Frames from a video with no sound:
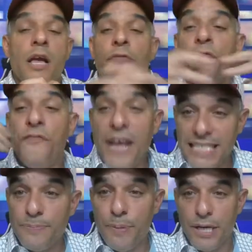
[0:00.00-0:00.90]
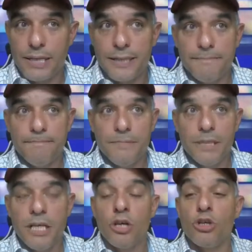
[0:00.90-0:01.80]
Facebook,
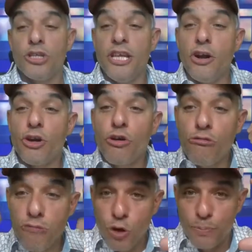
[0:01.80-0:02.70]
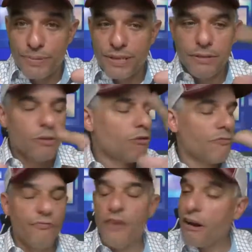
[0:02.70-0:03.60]
their groups,
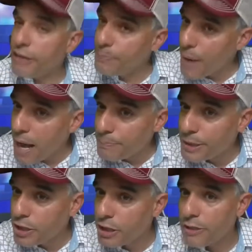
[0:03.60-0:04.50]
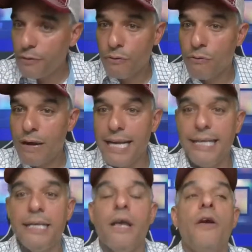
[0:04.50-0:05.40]
very popular, right?